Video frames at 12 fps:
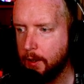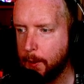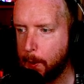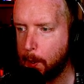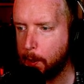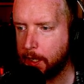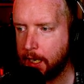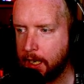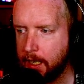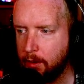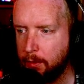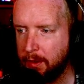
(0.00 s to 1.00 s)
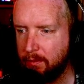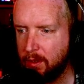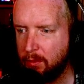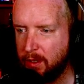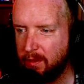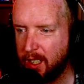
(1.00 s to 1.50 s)
Okay, are we are
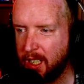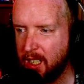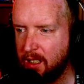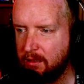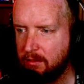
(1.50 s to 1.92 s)
we ready?